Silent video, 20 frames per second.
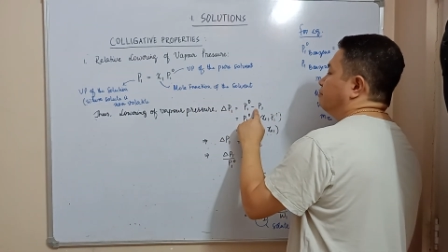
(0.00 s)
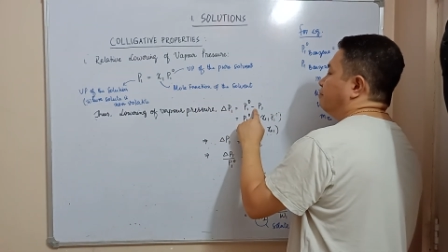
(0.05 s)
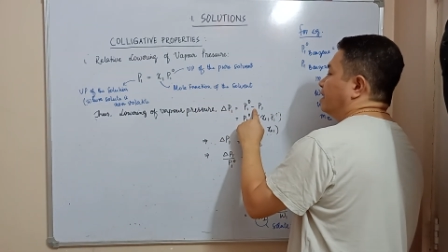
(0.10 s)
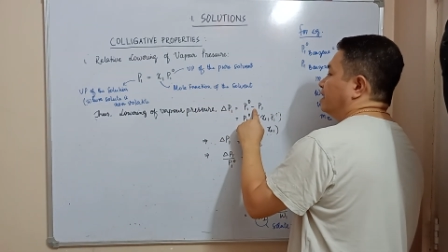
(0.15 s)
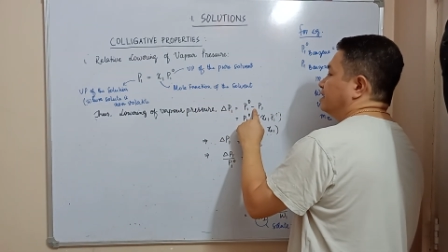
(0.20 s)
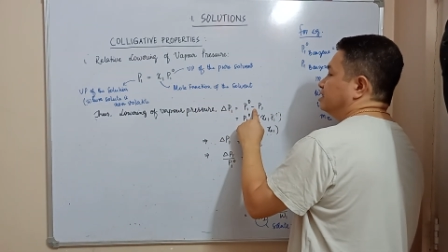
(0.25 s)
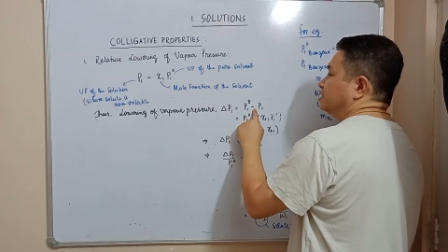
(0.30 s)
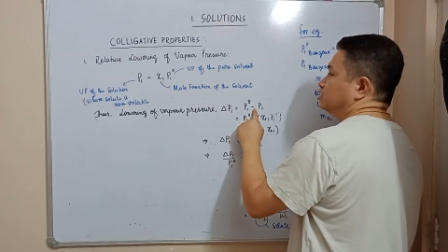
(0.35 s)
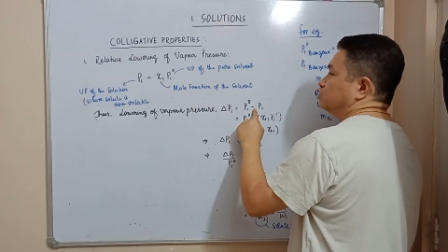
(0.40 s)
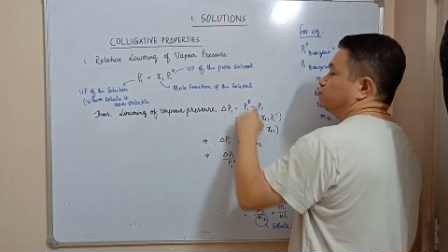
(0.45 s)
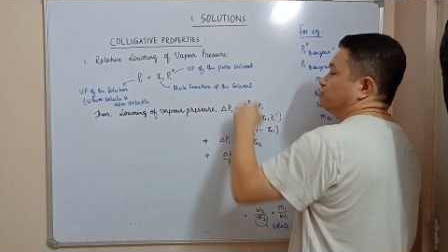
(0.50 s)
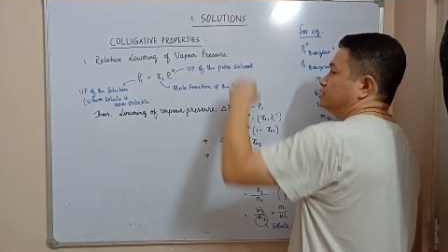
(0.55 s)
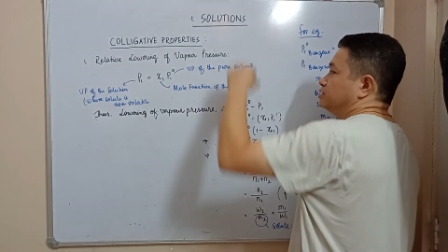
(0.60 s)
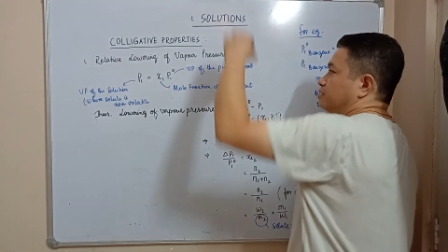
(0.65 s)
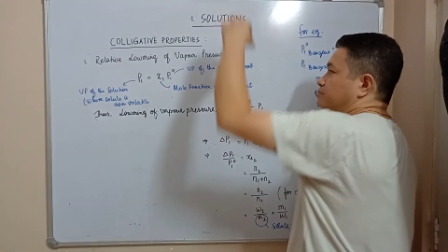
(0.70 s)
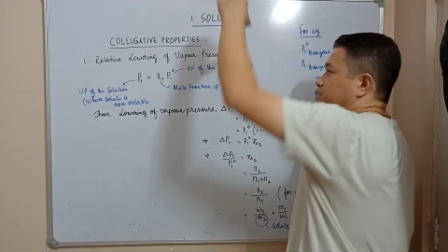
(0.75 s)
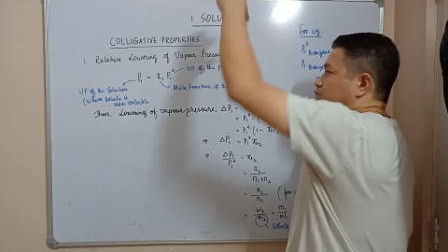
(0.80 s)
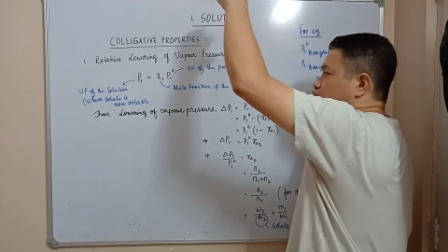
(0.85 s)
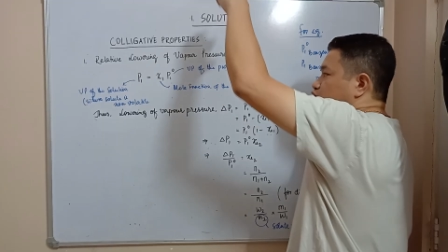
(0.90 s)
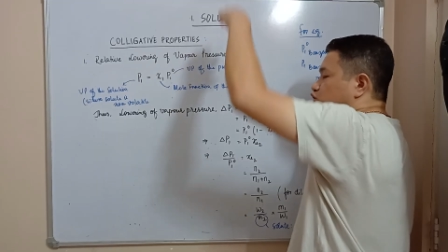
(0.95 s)
minus when
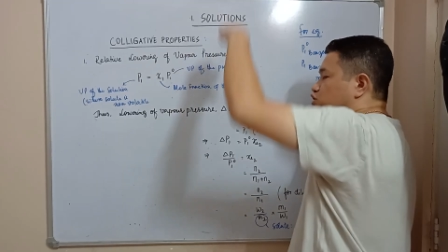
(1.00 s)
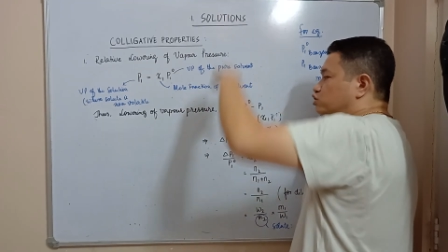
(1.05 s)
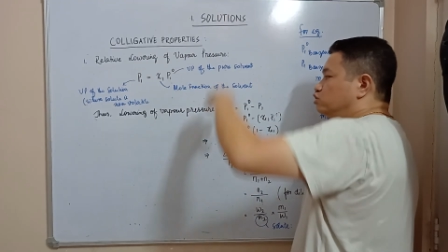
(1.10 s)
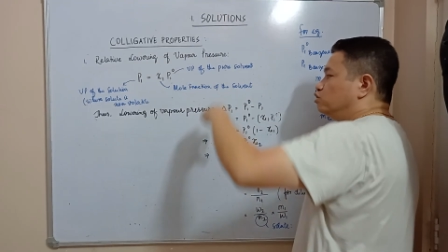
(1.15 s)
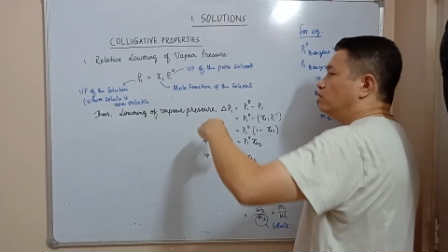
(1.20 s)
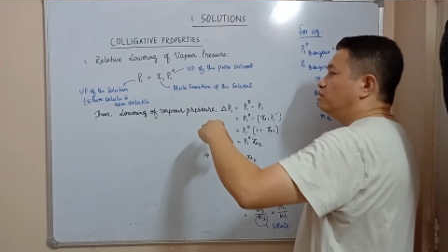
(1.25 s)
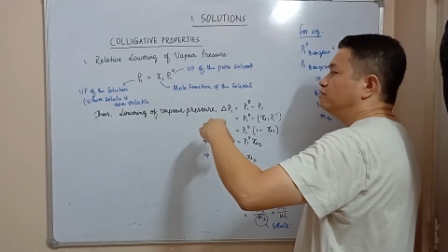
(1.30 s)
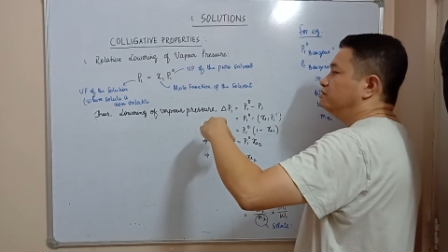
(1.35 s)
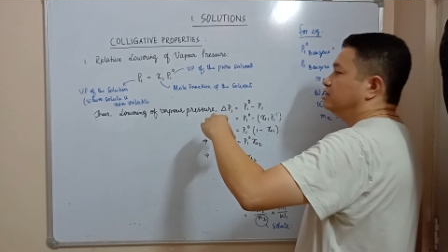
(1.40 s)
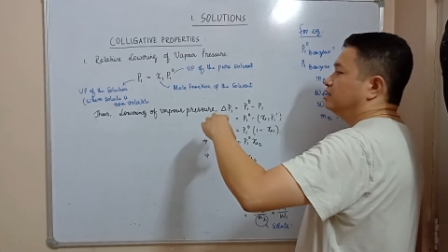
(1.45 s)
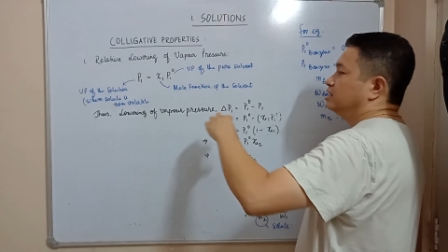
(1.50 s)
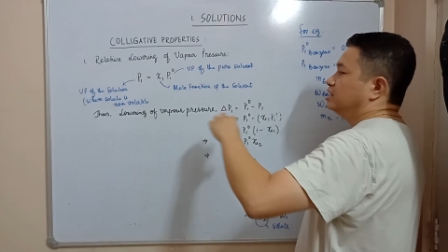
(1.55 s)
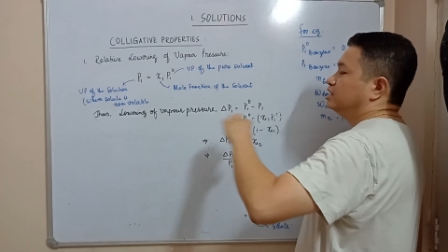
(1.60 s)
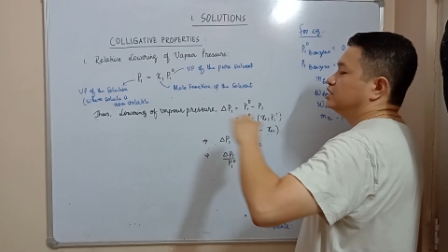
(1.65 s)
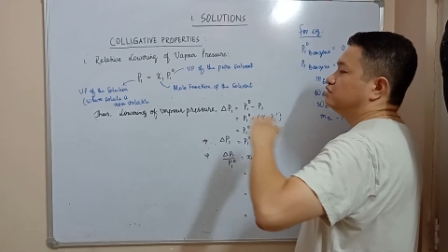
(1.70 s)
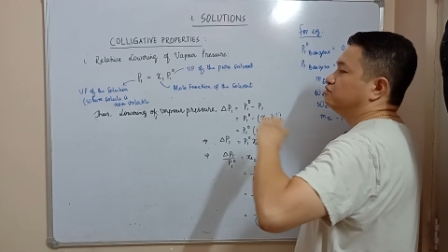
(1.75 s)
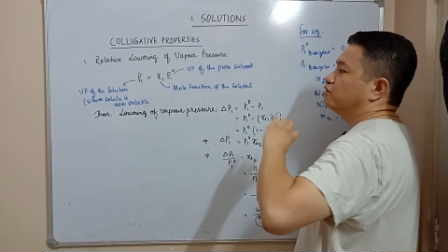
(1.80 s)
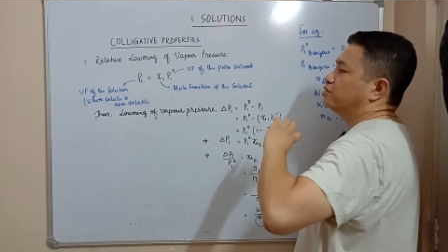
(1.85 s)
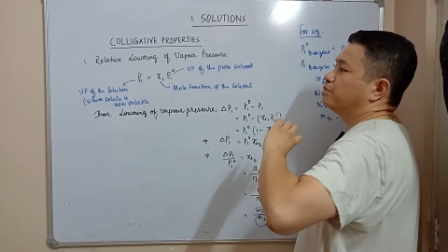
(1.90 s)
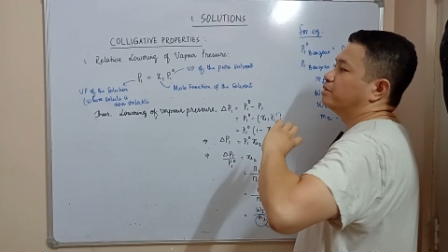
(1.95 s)
something is dissolved,
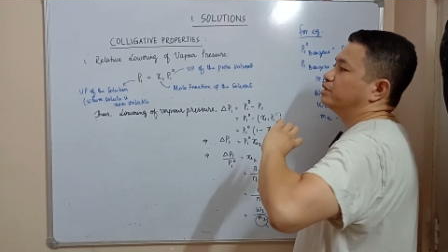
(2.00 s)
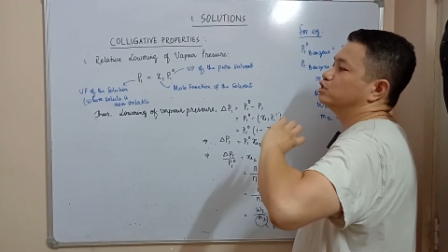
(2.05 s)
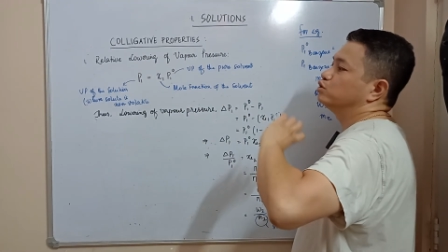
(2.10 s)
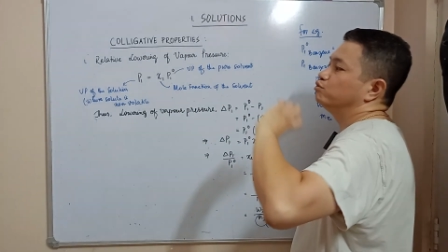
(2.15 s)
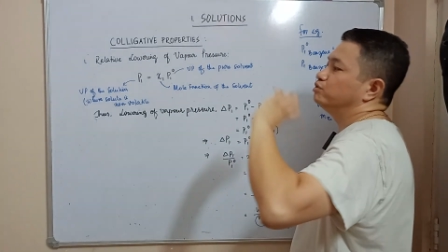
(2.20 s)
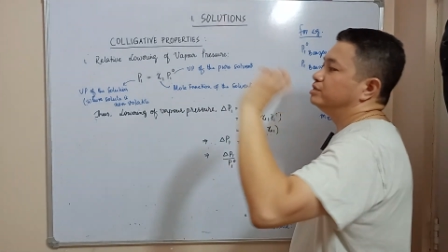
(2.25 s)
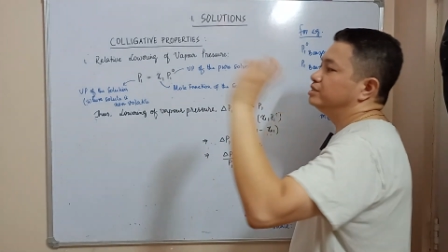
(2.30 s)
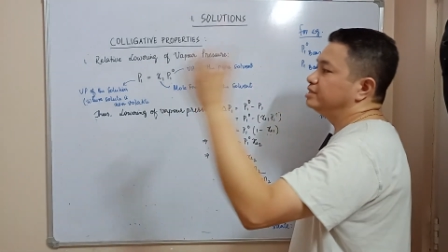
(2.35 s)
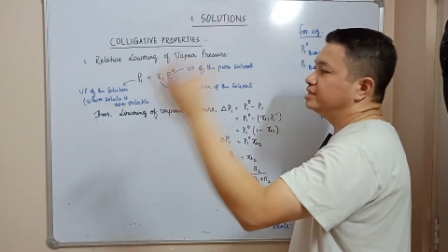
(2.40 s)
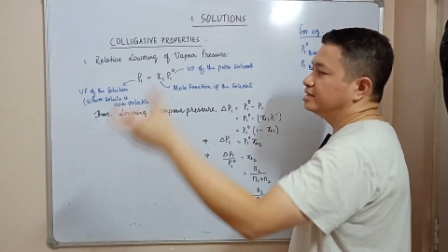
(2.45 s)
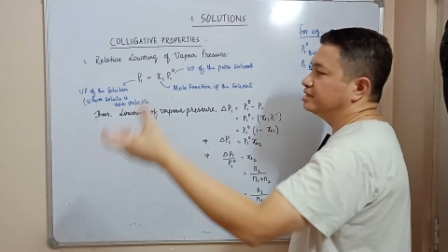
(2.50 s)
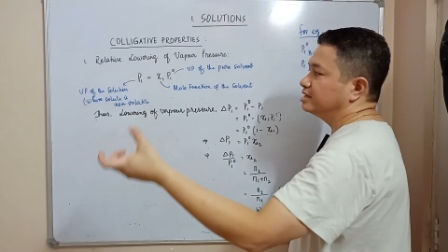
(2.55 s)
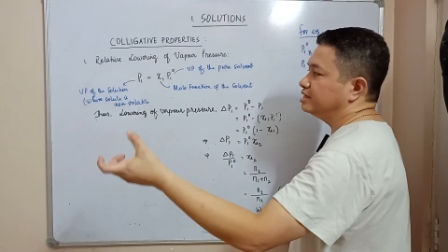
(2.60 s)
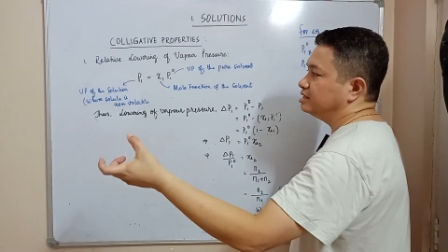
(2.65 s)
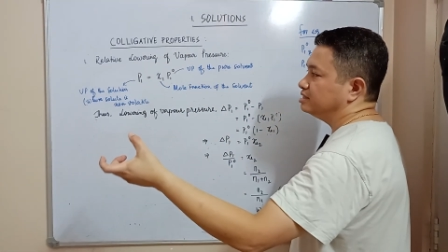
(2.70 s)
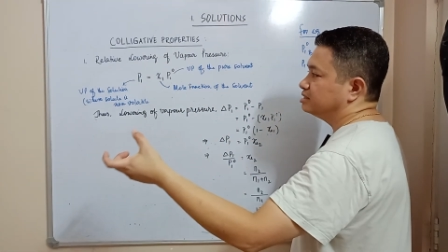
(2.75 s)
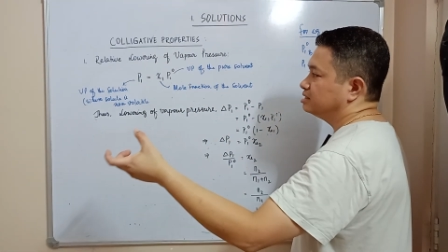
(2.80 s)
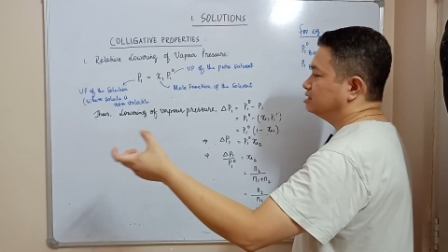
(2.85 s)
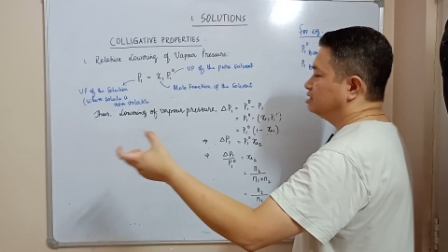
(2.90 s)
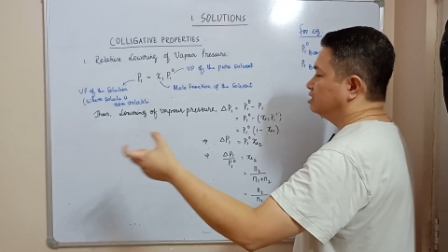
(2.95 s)
its vapor pressure will
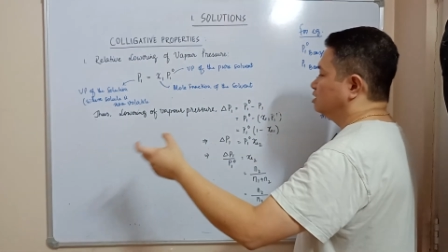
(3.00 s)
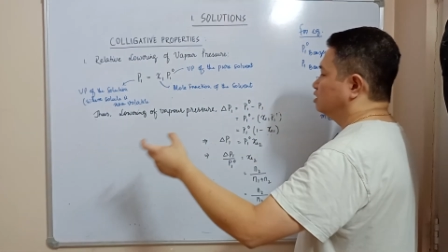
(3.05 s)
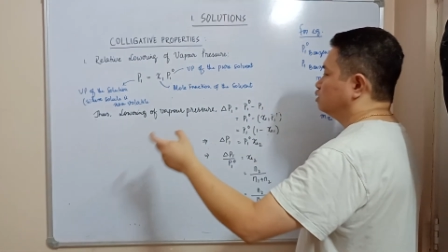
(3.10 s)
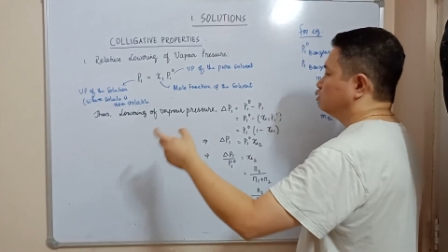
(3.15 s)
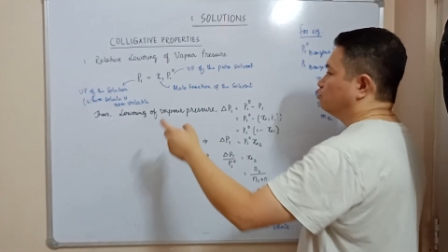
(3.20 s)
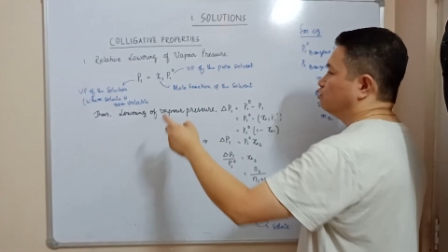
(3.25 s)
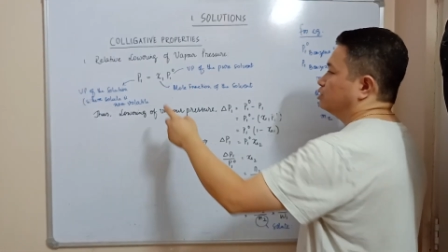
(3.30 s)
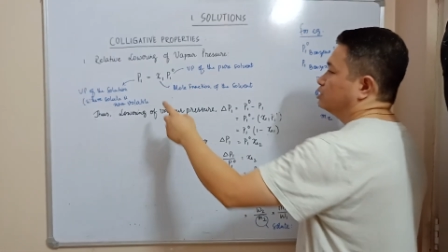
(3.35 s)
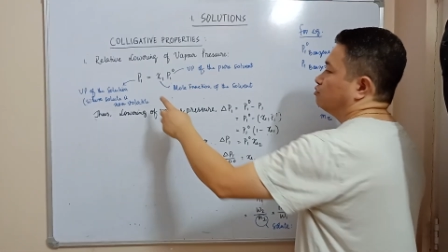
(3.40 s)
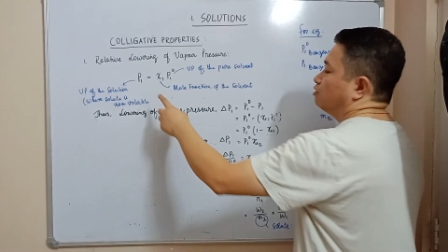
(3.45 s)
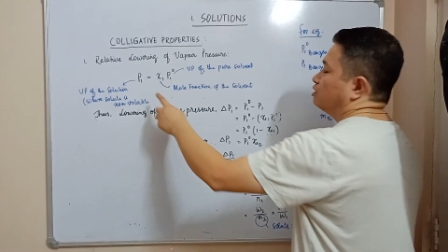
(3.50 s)
decrease. So